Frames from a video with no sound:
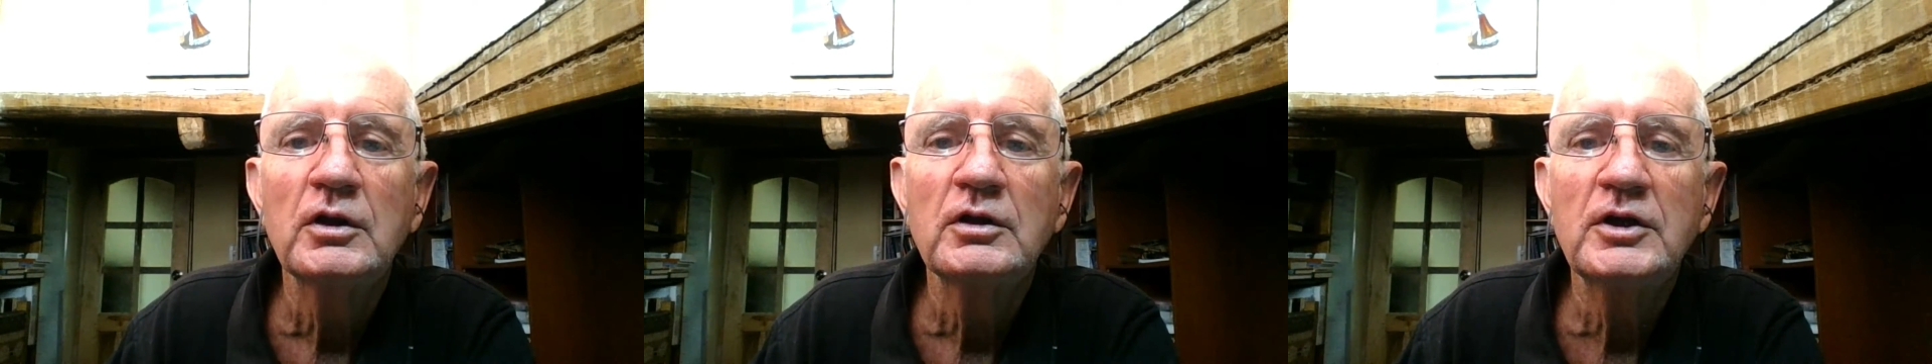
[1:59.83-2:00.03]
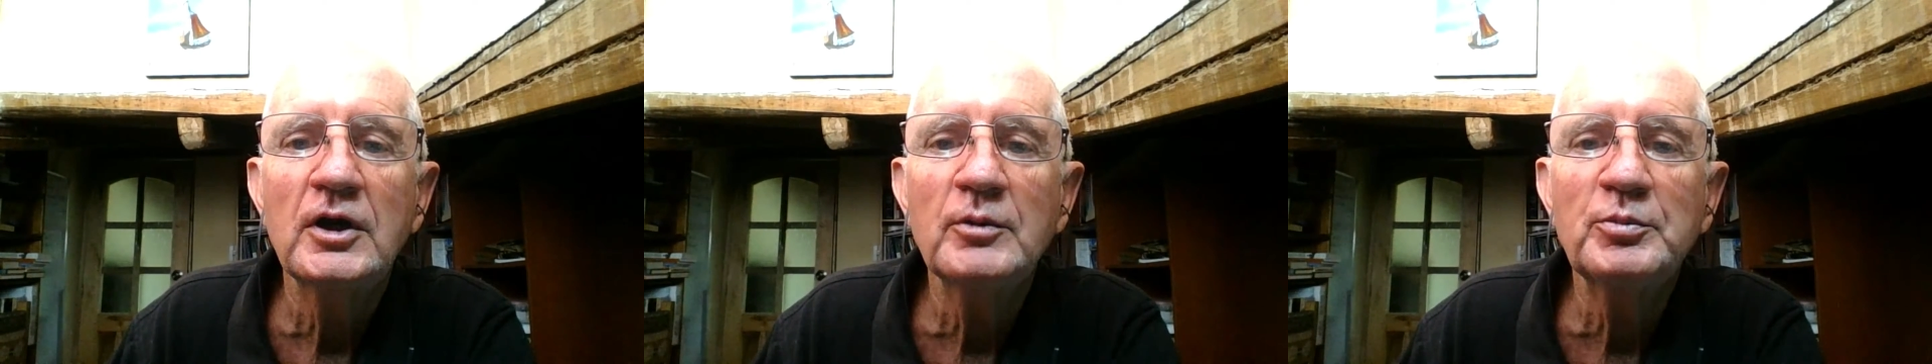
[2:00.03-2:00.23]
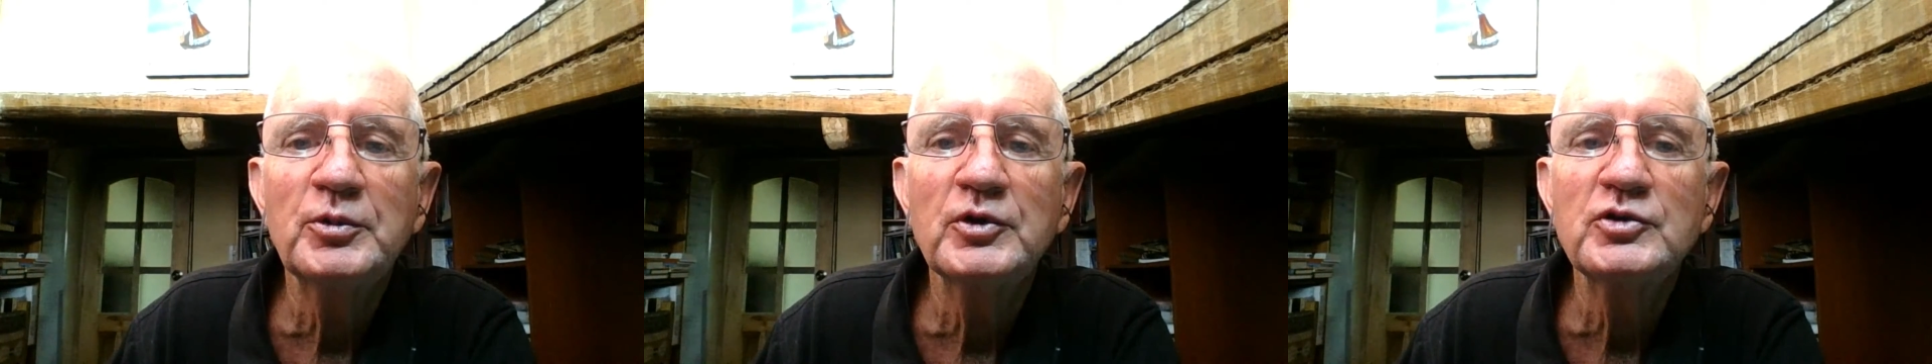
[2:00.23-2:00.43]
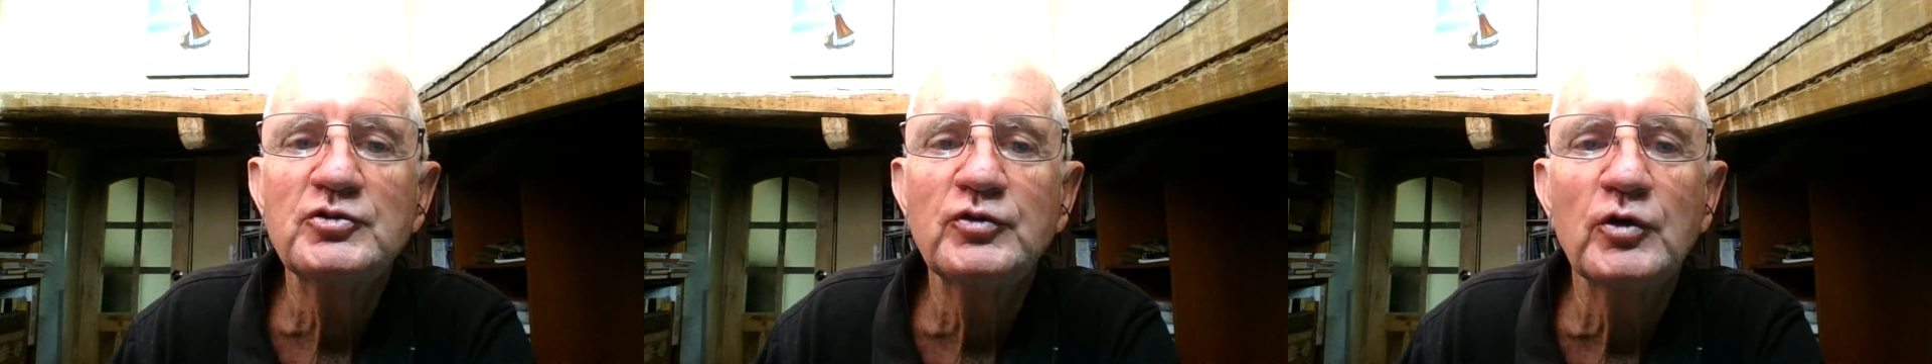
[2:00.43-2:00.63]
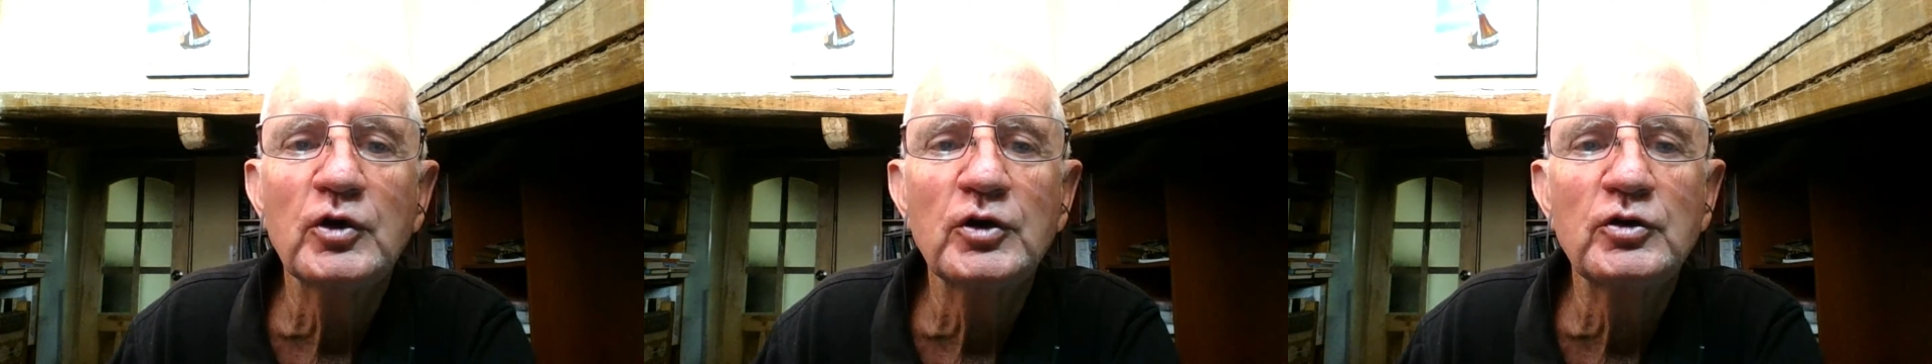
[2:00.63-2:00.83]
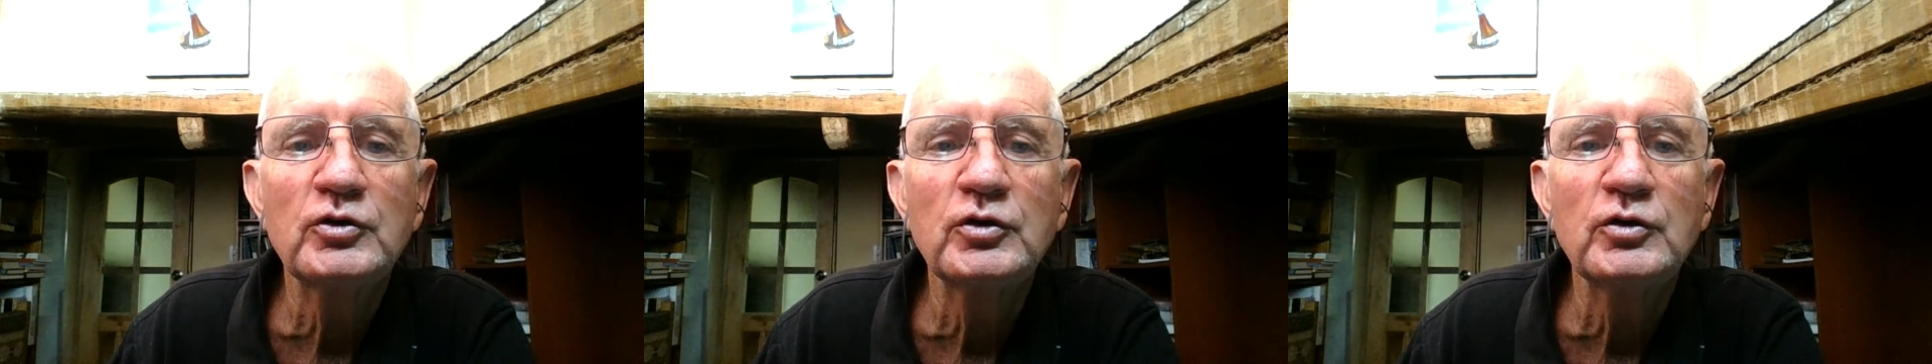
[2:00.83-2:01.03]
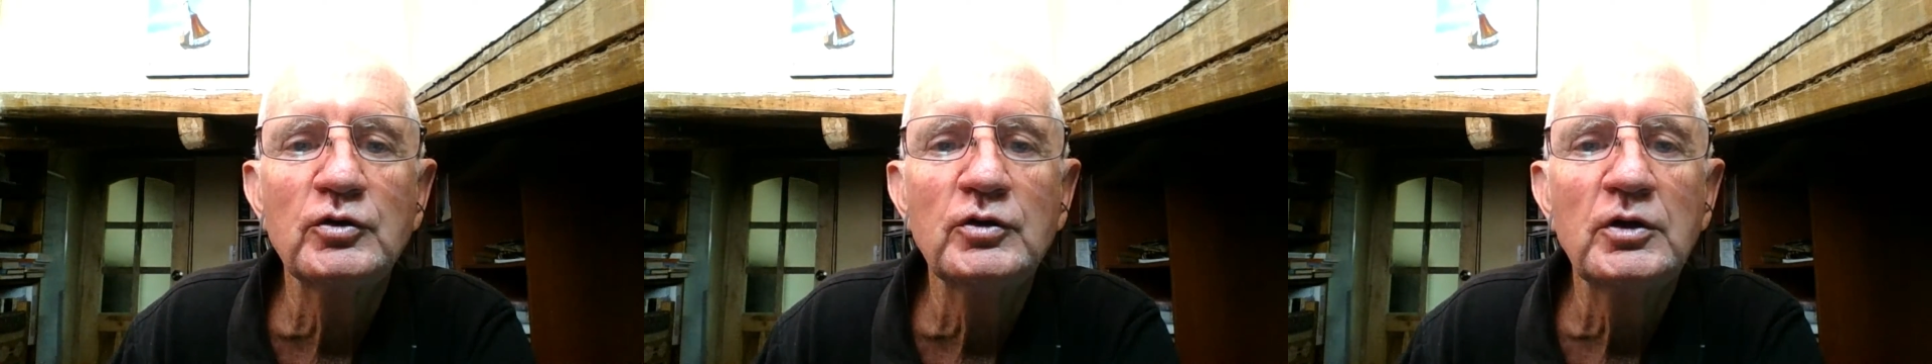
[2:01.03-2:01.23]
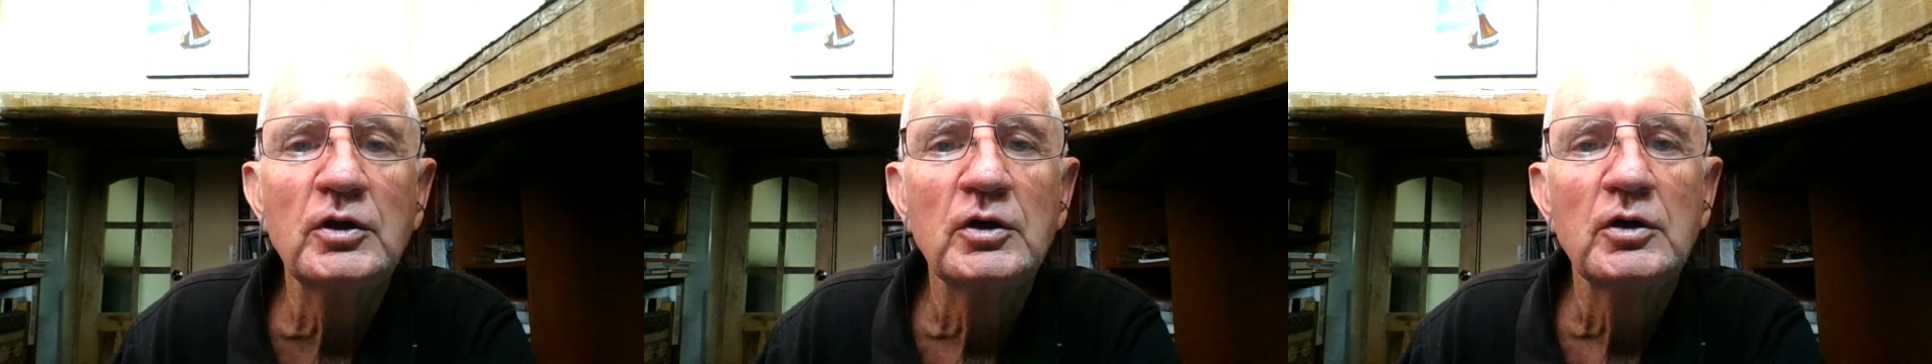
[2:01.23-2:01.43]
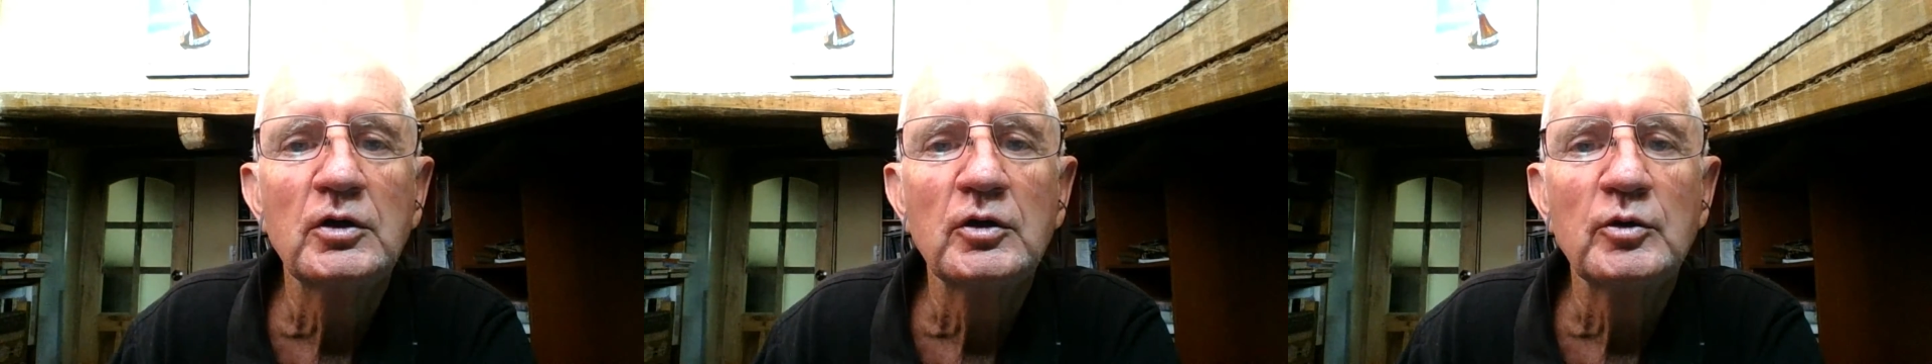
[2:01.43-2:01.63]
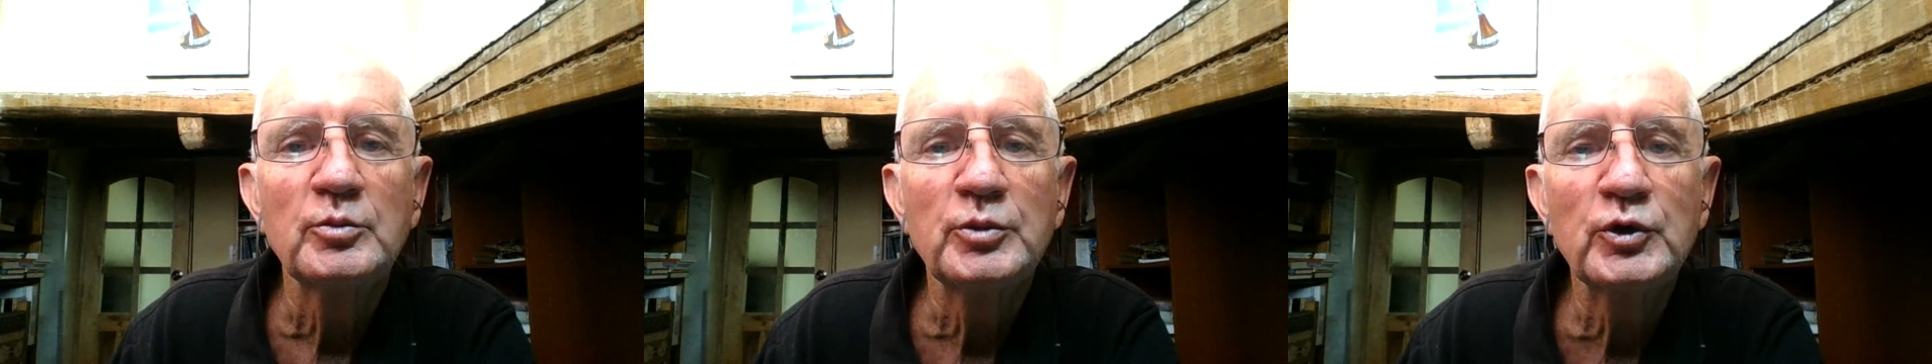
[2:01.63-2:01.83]
temperance, fortitude,
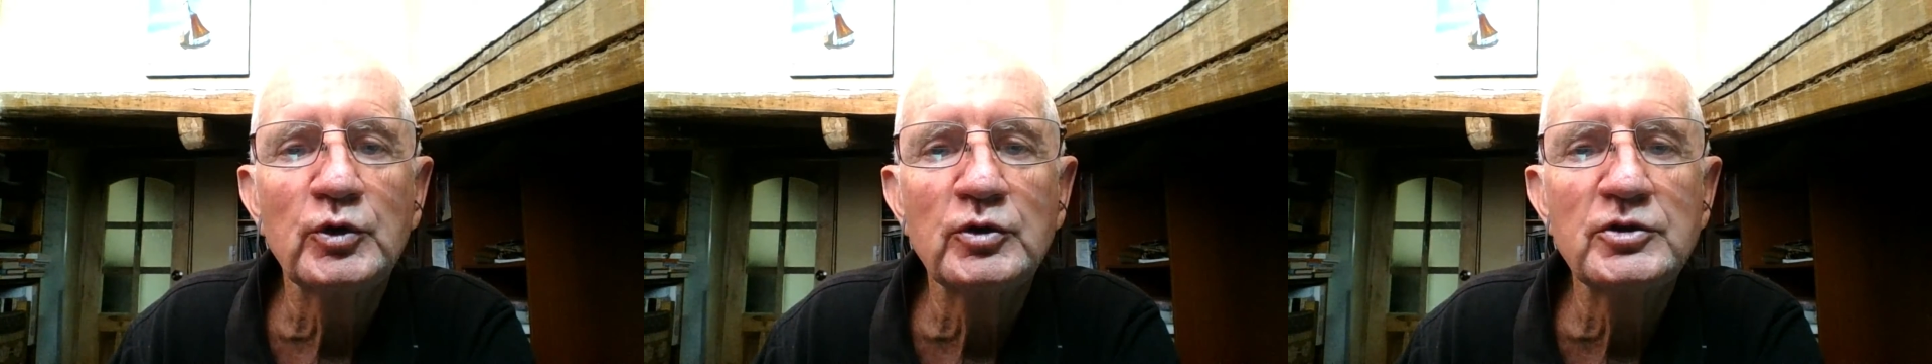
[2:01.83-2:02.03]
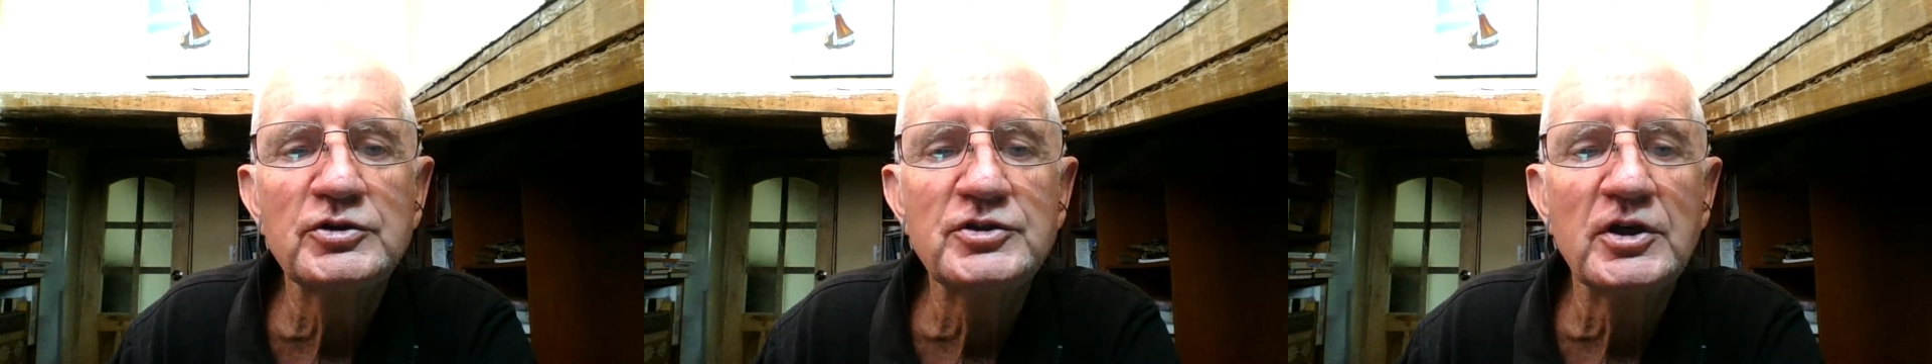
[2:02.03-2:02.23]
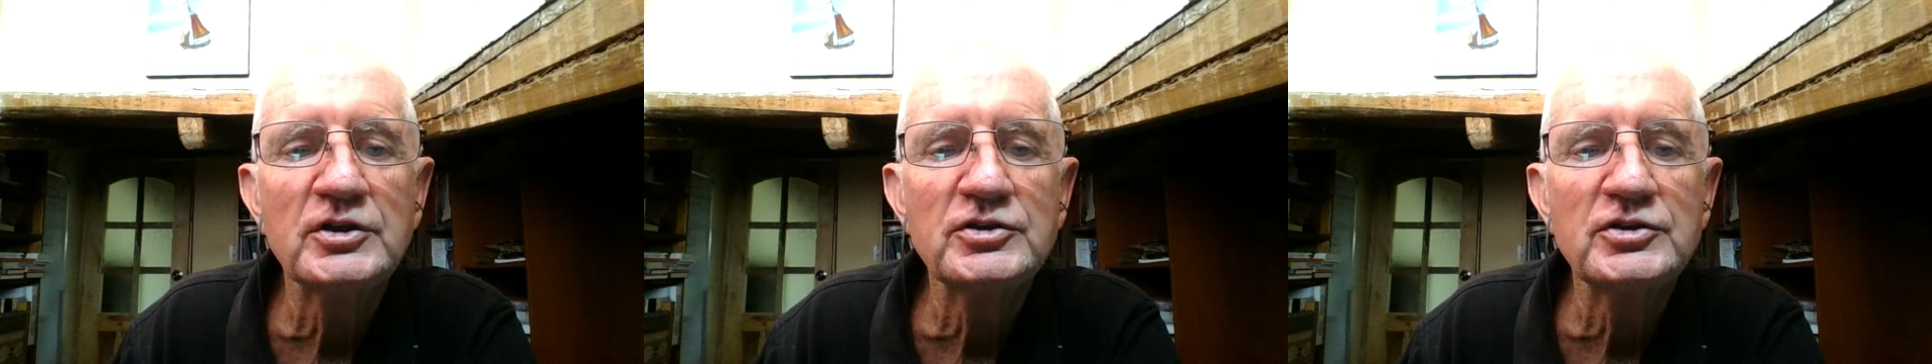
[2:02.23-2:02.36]
prudence, and